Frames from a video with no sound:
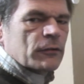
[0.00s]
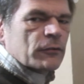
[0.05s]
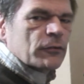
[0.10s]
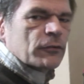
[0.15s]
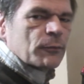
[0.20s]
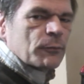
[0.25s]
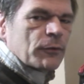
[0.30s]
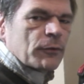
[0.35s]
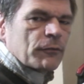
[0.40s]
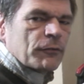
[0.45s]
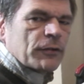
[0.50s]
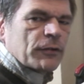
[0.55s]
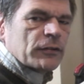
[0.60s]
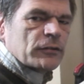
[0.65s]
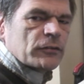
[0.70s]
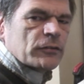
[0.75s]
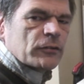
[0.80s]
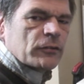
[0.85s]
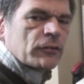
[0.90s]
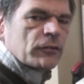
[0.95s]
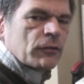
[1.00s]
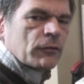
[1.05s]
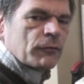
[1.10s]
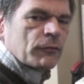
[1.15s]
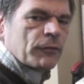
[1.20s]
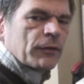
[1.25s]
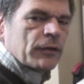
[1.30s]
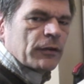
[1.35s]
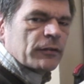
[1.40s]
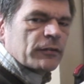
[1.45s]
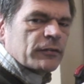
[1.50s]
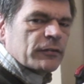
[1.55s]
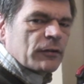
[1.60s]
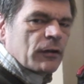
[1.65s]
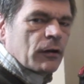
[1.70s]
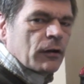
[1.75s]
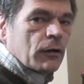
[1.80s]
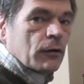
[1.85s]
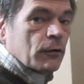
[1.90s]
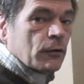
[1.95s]
some of the features of this
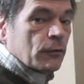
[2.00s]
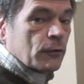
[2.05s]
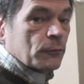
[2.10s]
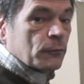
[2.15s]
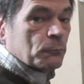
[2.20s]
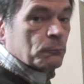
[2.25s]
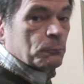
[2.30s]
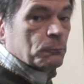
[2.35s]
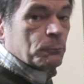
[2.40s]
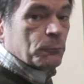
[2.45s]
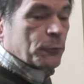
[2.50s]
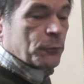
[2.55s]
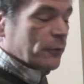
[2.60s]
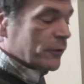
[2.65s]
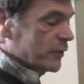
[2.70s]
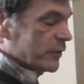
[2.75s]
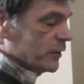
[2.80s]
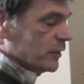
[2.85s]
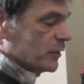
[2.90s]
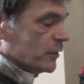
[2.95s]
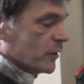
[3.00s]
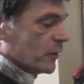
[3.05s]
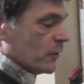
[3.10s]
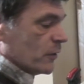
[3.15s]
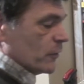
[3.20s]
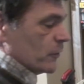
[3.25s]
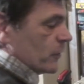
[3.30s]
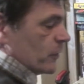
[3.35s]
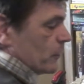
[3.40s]
are pretty good.